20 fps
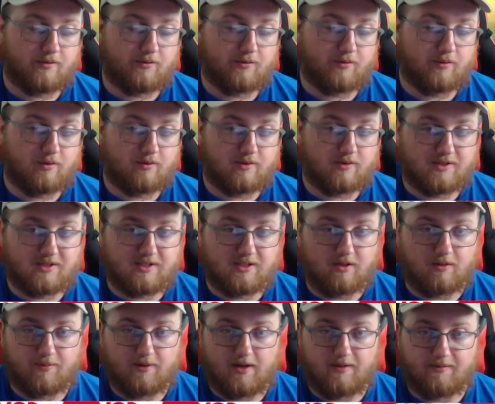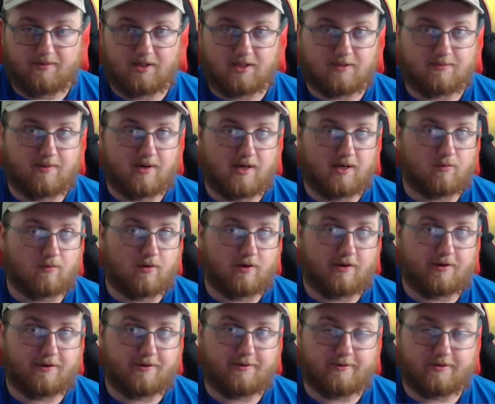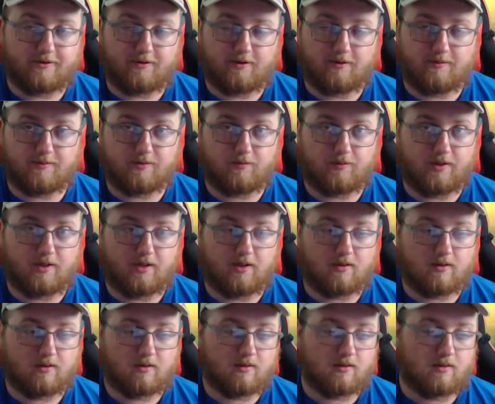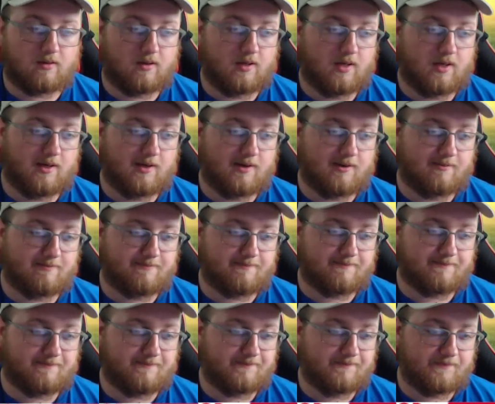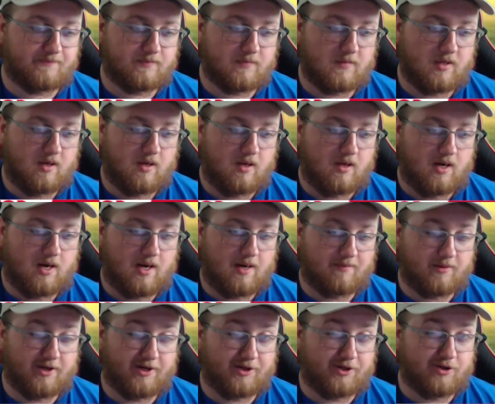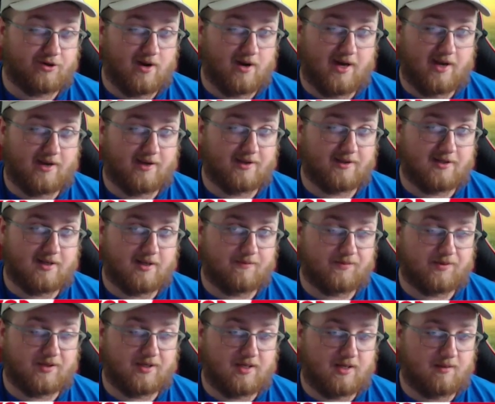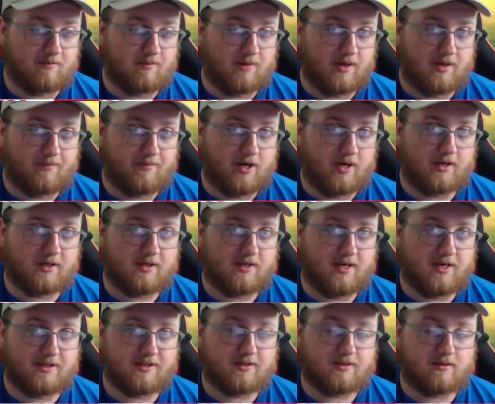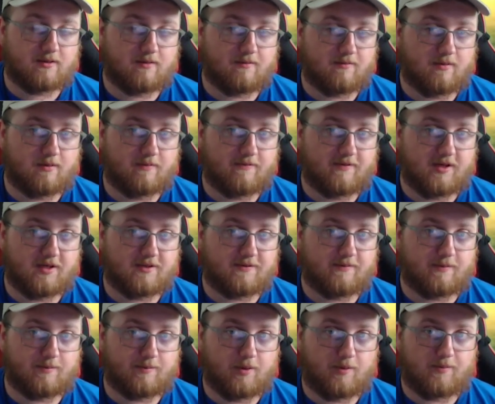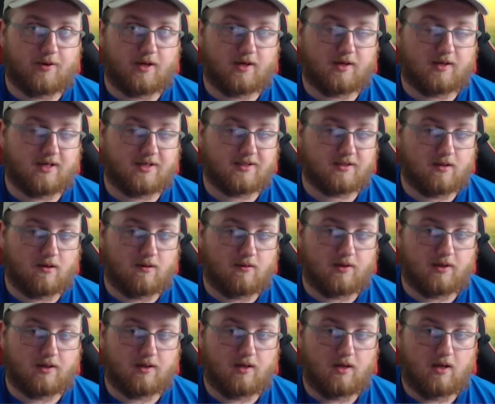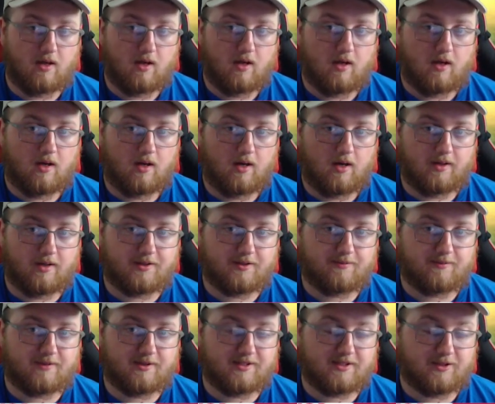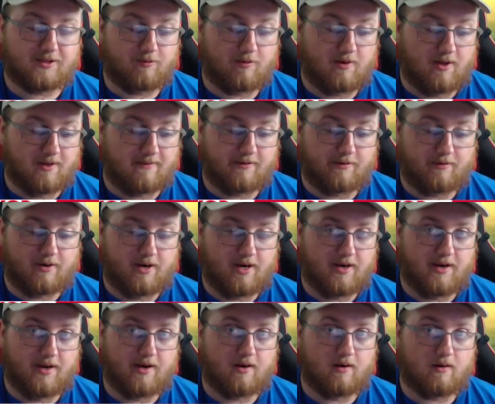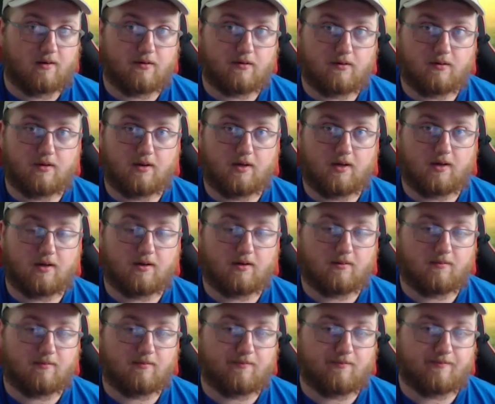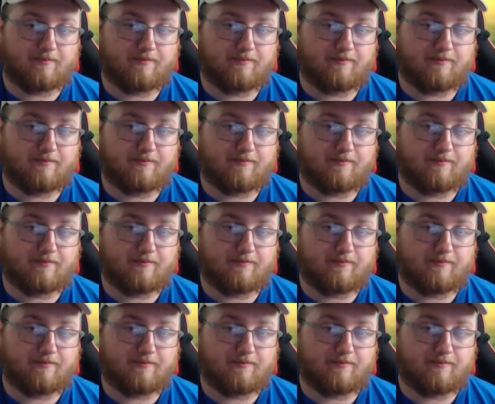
you can still probably expect 1 or 2 streams a week. I'm gonna try to attempt to keep my podcast, fantasy football podcast, going, just because it's relevant right now.